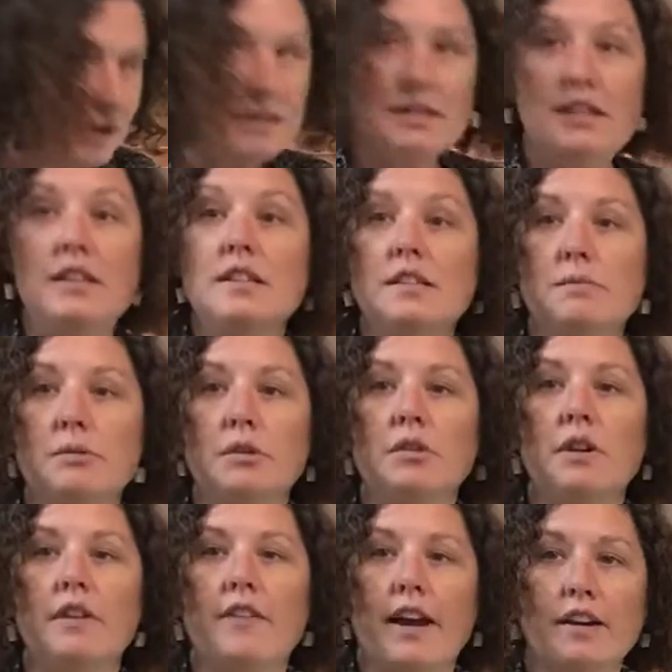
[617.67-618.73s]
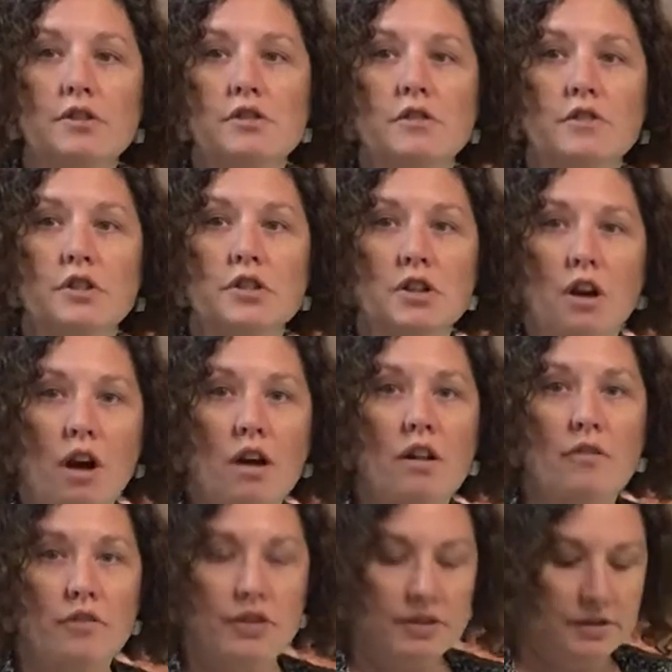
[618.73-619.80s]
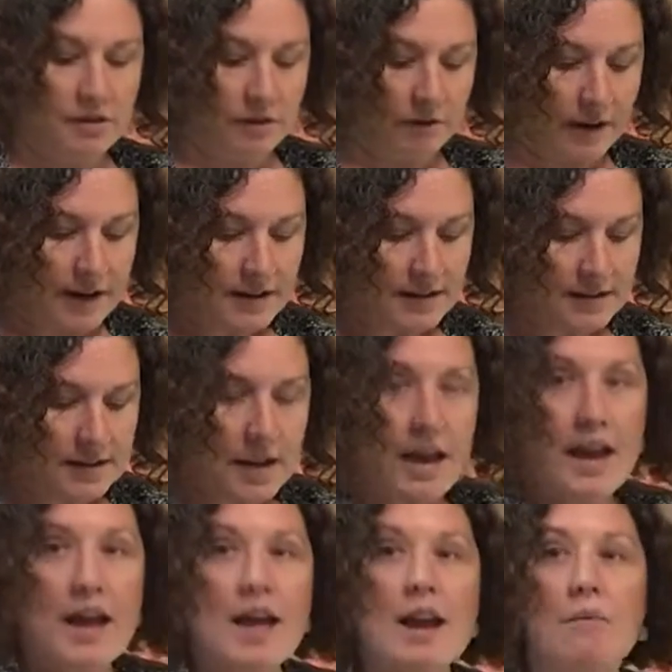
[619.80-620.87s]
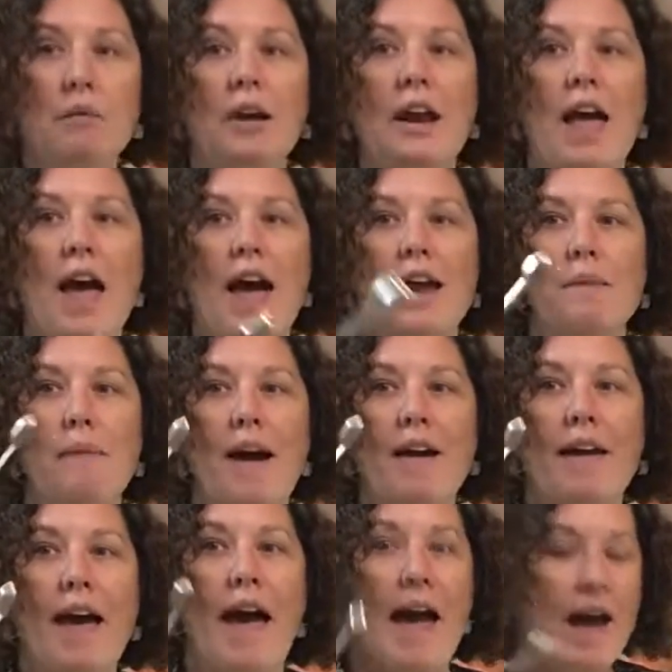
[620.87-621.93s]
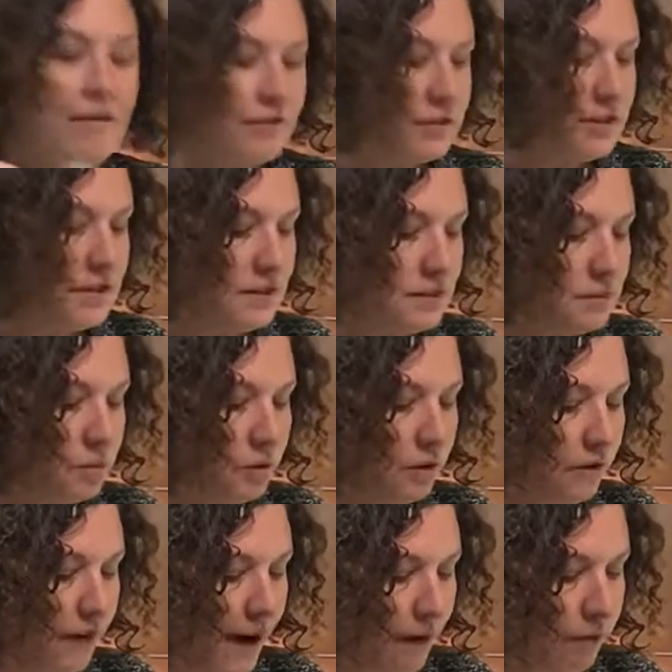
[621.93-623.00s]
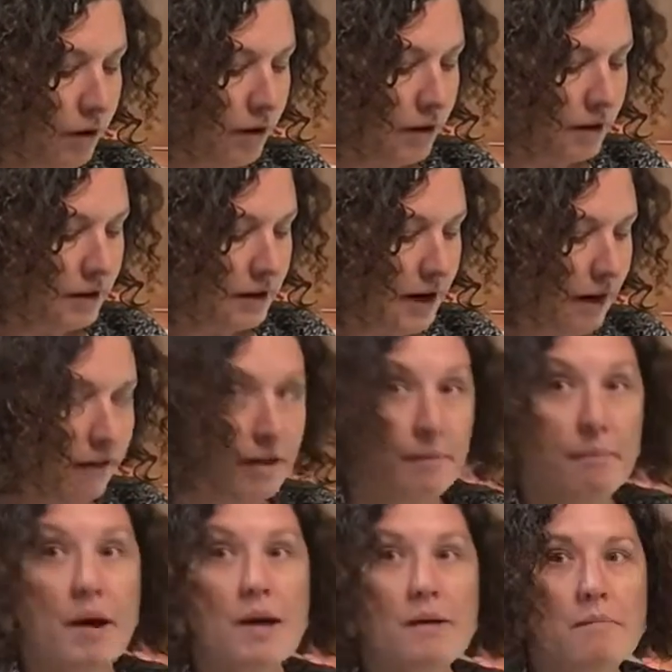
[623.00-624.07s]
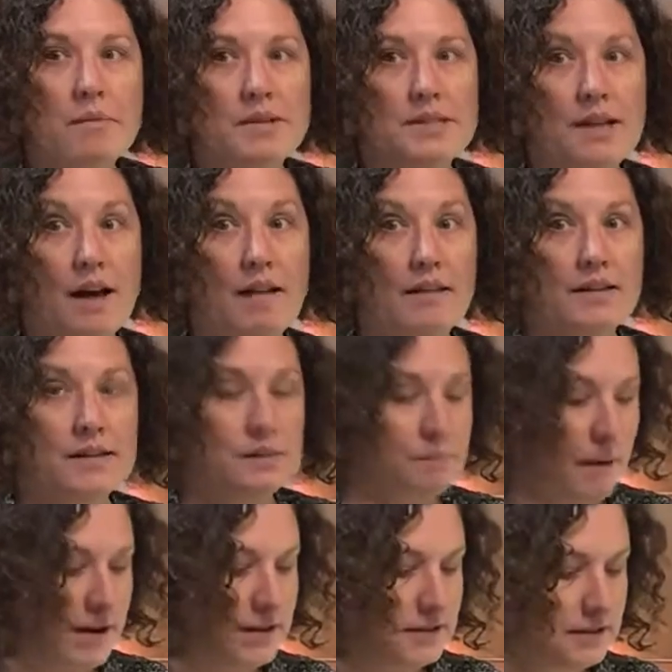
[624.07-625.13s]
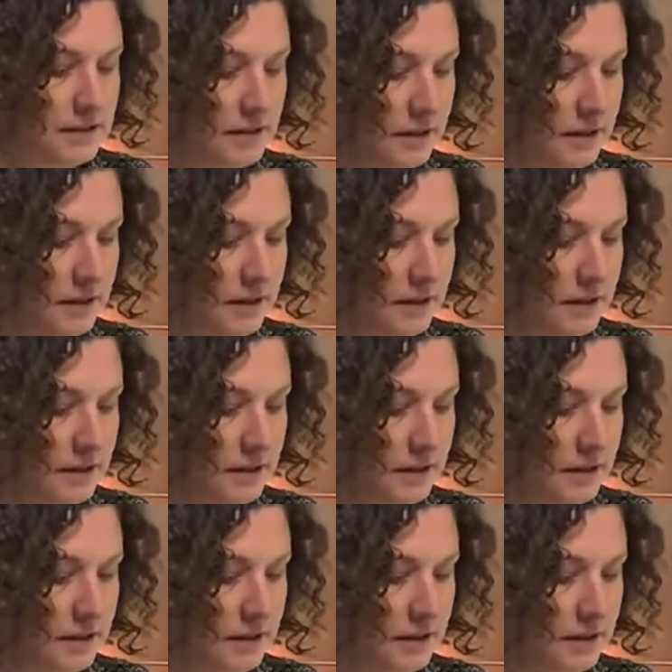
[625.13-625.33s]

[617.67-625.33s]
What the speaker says: teaspoon of extra virgin olive oil to the rice, and I'm going to add about 1/2 teaspoon of our garam masala spice,